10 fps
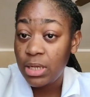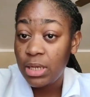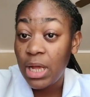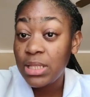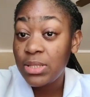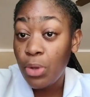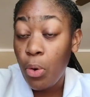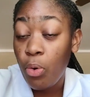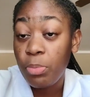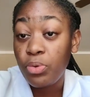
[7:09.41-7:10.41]
That's
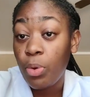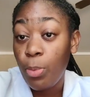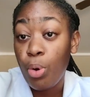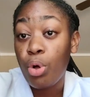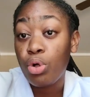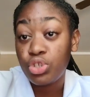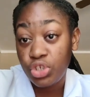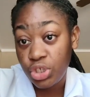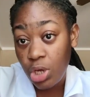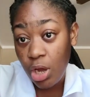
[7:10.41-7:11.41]
how I know about
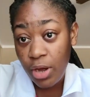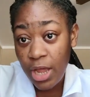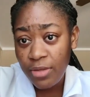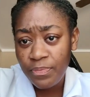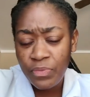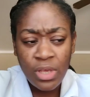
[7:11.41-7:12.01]
culture shock, right?